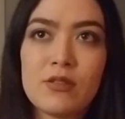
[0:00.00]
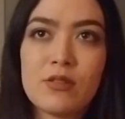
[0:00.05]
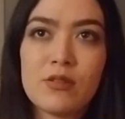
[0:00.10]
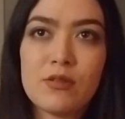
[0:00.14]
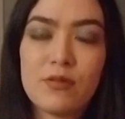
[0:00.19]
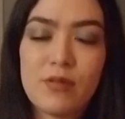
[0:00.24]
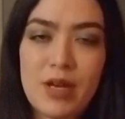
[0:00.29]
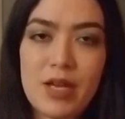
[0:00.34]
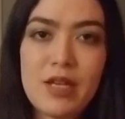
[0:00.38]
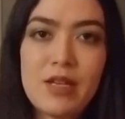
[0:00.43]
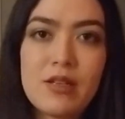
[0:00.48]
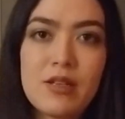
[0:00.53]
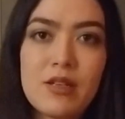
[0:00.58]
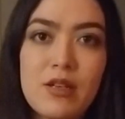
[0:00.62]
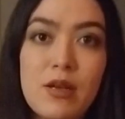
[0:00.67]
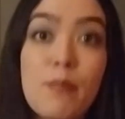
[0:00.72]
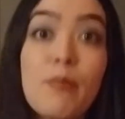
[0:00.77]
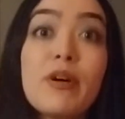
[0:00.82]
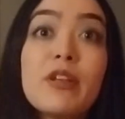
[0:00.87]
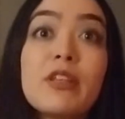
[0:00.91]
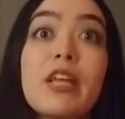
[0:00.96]
right
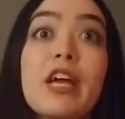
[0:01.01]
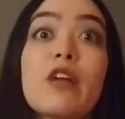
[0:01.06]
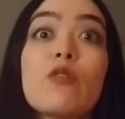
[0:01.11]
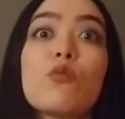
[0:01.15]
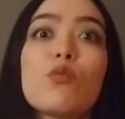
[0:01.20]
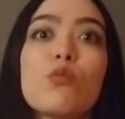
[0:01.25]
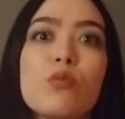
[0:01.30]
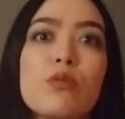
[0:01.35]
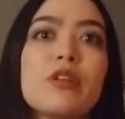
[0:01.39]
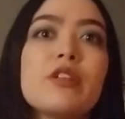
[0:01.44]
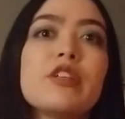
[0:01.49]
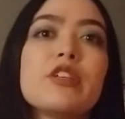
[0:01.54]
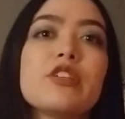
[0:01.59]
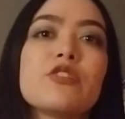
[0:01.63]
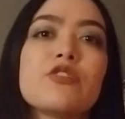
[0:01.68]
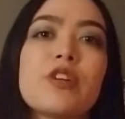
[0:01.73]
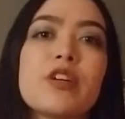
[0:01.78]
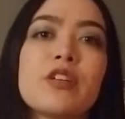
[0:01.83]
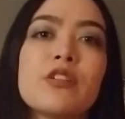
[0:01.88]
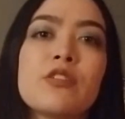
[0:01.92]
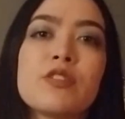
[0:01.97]
but like really
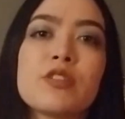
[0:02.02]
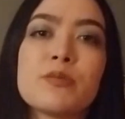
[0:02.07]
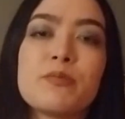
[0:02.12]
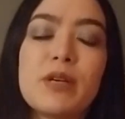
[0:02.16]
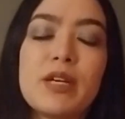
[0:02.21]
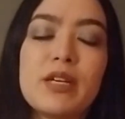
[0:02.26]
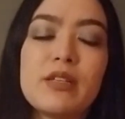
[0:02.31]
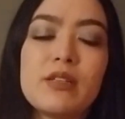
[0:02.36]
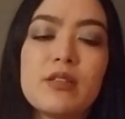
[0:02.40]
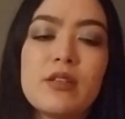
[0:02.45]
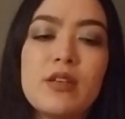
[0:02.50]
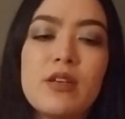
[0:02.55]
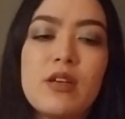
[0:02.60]
straighten your spine